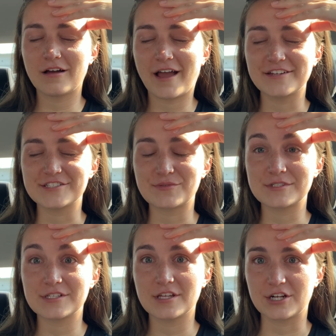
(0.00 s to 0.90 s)
I just
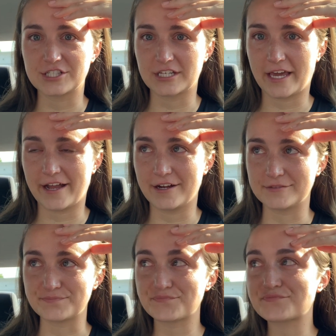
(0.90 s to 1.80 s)
went to the urgent
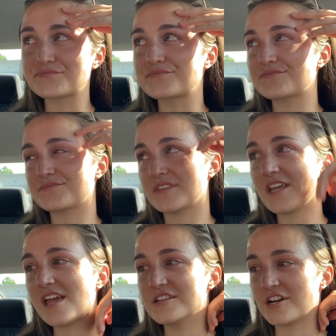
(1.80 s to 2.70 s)
care
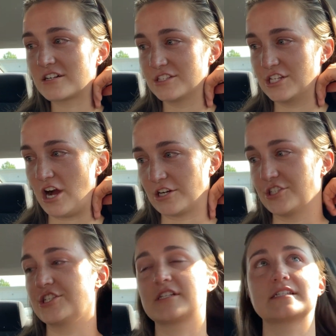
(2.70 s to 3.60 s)
and talked to the
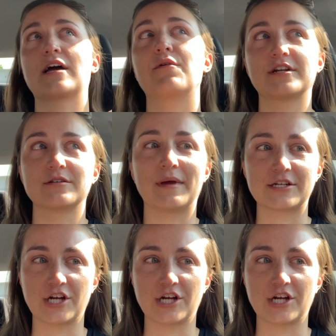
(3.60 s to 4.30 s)
doctor just because I wanted to make